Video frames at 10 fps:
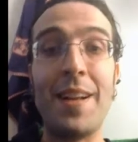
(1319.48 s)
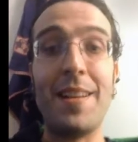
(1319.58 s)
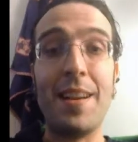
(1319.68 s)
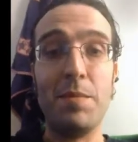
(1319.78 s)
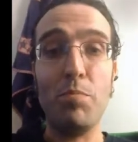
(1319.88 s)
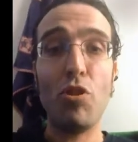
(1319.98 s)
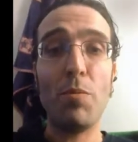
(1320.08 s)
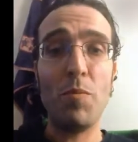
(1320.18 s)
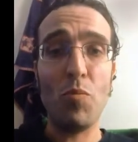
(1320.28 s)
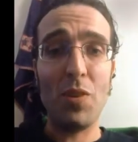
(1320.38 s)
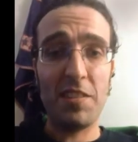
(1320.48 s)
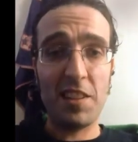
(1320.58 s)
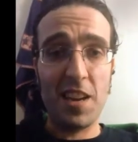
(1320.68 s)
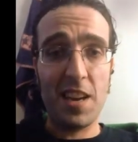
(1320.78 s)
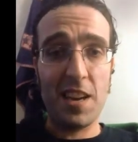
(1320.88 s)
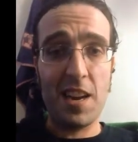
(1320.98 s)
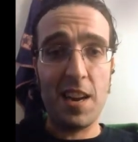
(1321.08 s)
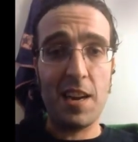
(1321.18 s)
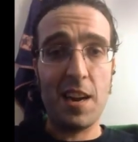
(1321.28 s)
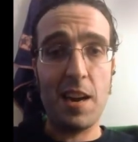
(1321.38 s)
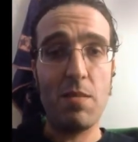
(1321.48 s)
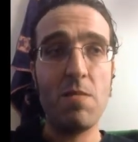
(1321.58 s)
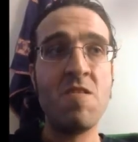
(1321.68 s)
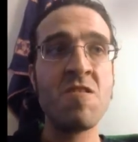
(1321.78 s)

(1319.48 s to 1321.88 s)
I taste bourbon whiskey in here now.